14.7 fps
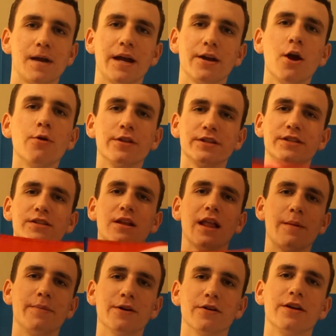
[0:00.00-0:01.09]
I know this is a
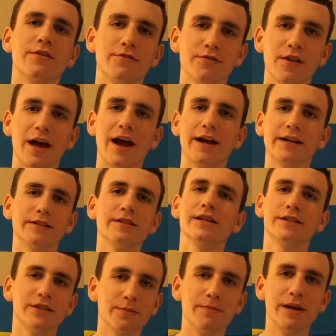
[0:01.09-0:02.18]
Liberian flag,
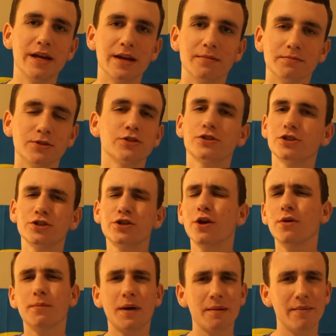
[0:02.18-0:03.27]
it's a meme. Just
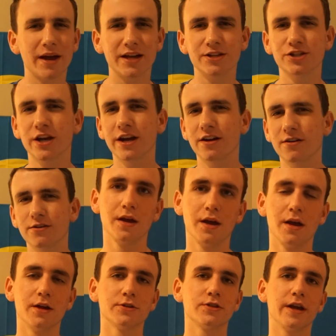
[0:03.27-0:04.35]
go to my main channel.
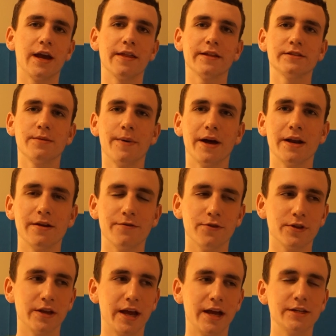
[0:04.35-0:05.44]
So yeah, that's about it
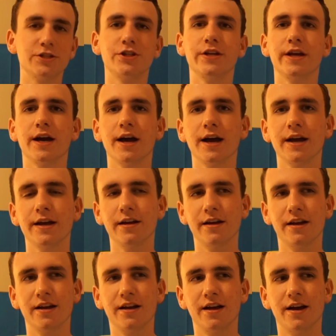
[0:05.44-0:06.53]
for the HDI.
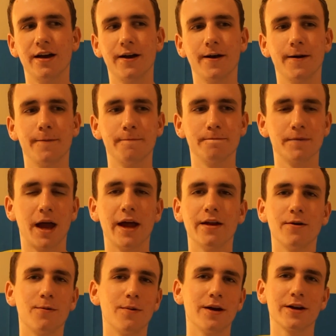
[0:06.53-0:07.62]
I
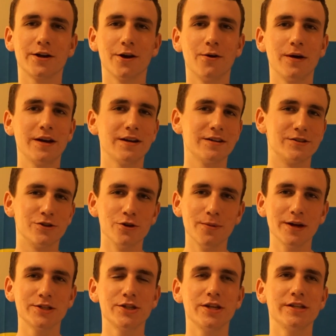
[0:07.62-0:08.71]
don't want to go into too
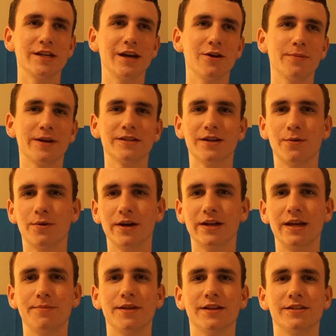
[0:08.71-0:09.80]
much detail because I want to
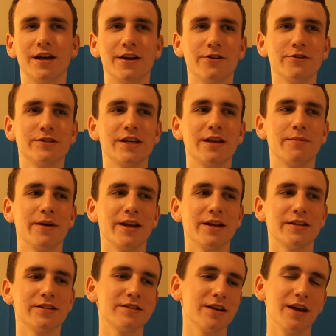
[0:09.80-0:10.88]
keep this under 10
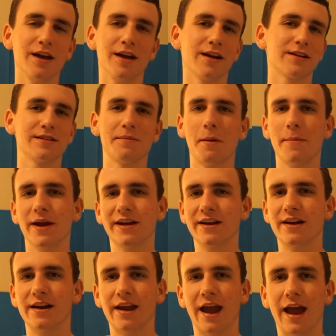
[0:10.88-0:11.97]
minutes because I'm not making
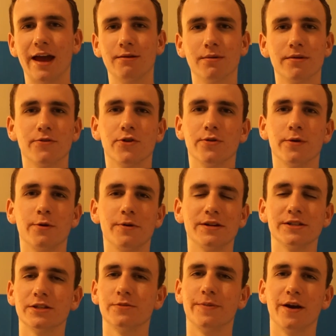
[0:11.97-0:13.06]
any ad revenue
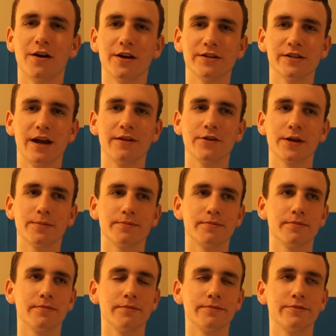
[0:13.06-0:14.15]
anyways, let's be honest. I have like
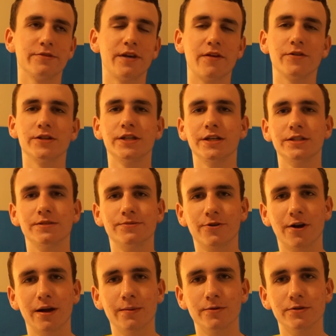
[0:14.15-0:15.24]
17
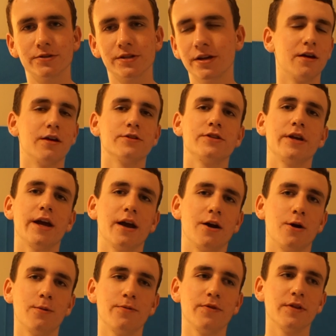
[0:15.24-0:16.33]
subscribers. So yeah,
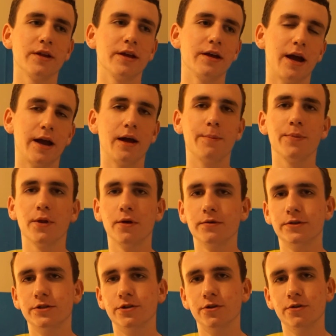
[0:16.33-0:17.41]
hopefully I
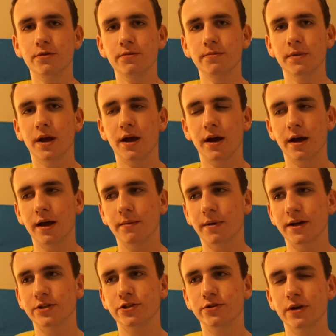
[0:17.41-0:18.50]
upload soon, and
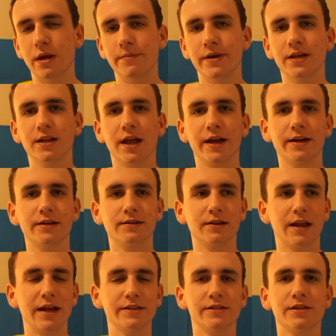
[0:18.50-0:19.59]
by soon I mean like
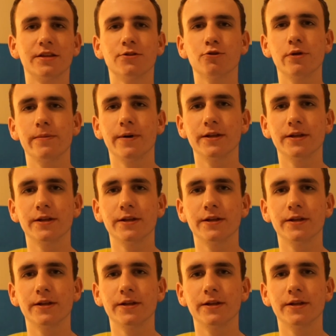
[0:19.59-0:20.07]
less than 3